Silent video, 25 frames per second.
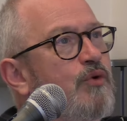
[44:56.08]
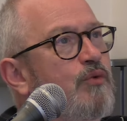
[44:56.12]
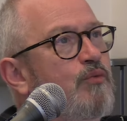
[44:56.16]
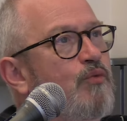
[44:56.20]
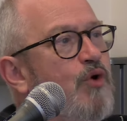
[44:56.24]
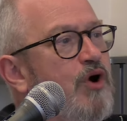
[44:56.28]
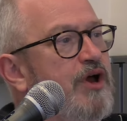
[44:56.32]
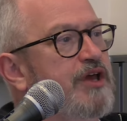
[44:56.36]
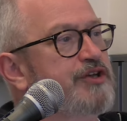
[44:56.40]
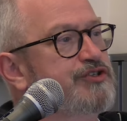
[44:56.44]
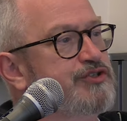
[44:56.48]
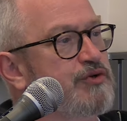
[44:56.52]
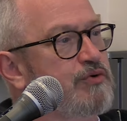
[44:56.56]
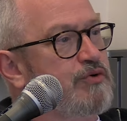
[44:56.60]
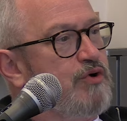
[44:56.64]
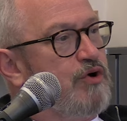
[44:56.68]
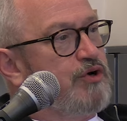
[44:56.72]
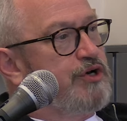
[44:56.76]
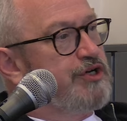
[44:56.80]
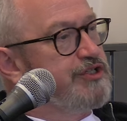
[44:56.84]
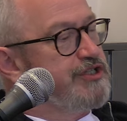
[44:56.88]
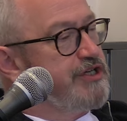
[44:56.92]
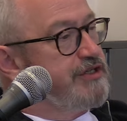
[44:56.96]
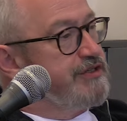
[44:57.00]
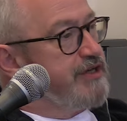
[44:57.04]
what is your God?
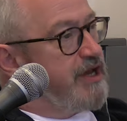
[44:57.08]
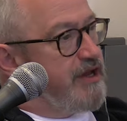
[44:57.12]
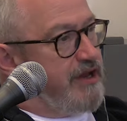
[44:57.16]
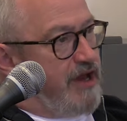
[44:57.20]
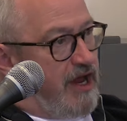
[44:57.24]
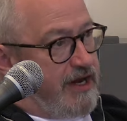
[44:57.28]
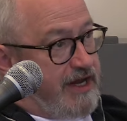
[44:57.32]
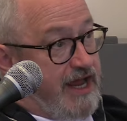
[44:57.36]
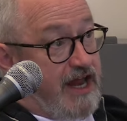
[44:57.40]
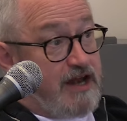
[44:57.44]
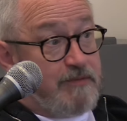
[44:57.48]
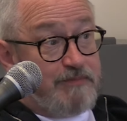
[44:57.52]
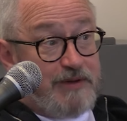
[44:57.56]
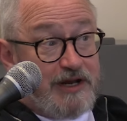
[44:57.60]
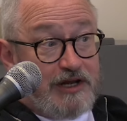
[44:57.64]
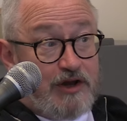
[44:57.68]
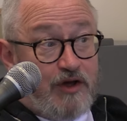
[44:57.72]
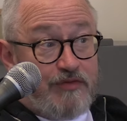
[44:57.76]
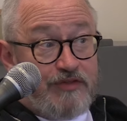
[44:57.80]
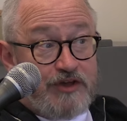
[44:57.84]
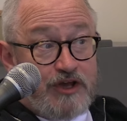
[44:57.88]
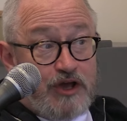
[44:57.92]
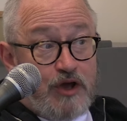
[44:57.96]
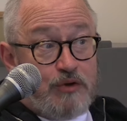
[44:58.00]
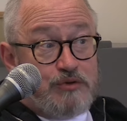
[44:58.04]
Because it's, again, a bit
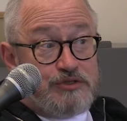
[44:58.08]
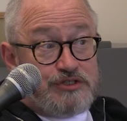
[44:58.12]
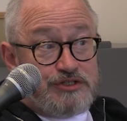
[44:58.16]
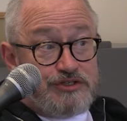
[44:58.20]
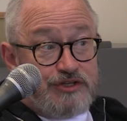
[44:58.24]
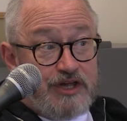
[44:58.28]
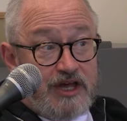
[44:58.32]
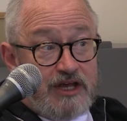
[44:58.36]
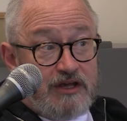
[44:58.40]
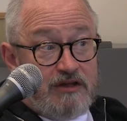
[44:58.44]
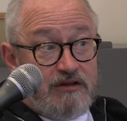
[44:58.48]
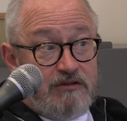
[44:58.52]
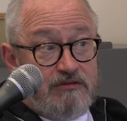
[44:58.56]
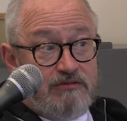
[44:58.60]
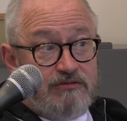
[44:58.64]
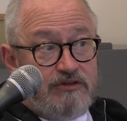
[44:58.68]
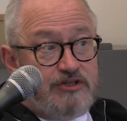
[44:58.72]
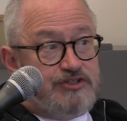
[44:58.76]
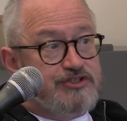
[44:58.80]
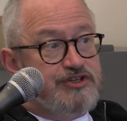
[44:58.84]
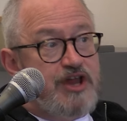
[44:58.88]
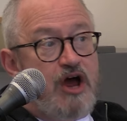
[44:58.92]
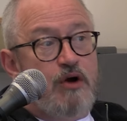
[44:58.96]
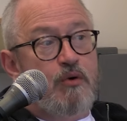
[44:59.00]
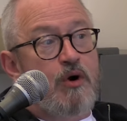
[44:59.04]
like the ghost thing.
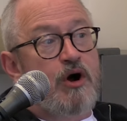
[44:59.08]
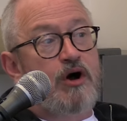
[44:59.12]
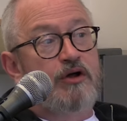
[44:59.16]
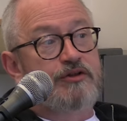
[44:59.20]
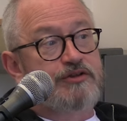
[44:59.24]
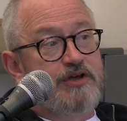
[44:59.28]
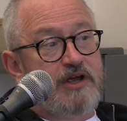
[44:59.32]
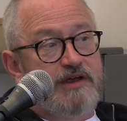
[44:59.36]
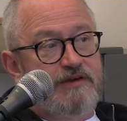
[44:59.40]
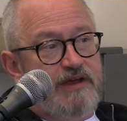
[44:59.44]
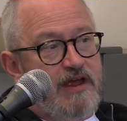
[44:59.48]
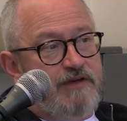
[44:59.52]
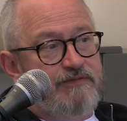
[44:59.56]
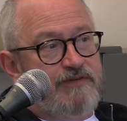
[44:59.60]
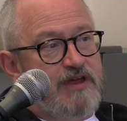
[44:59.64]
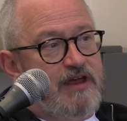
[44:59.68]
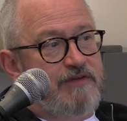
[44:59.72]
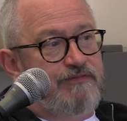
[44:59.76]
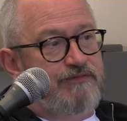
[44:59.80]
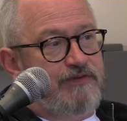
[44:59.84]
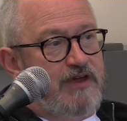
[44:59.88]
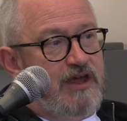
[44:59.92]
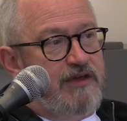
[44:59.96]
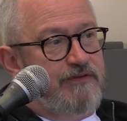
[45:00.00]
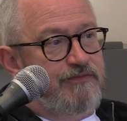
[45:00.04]
There's no answer. If,
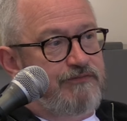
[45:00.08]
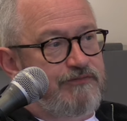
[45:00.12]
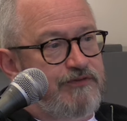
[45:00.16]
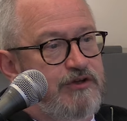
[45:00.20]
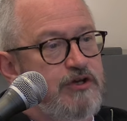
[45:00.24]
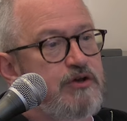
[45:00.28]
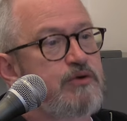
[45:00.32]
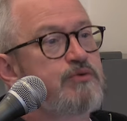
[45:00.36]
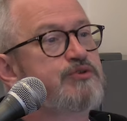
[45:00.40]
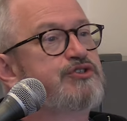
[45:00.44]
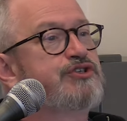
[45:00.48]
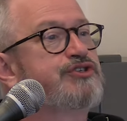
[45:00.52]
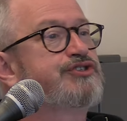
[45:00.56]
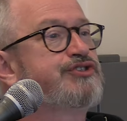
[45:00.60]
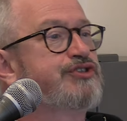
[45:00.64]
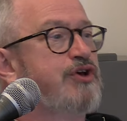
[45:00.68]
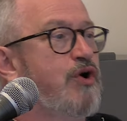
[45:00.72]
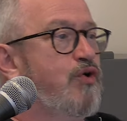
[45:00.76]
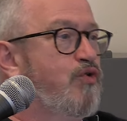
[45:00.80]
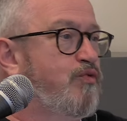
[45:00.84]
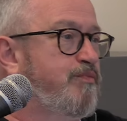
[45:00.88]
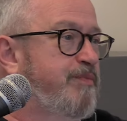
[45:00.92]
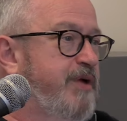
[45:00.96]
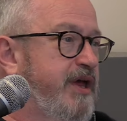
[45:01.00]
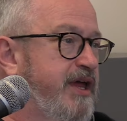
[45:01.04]
if, if you just
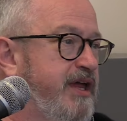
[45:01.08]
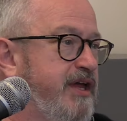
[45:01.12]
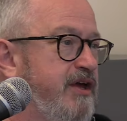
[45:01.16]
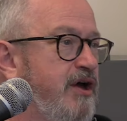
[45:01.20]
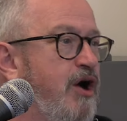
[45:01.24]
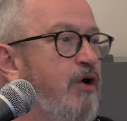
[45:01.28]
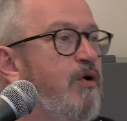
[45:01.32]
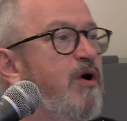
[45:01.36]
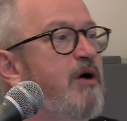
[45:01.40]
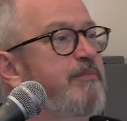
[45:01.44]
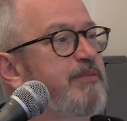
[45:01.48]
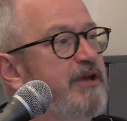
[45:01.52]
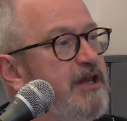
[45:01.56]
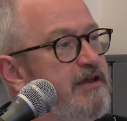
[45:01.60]
told me, Oh, I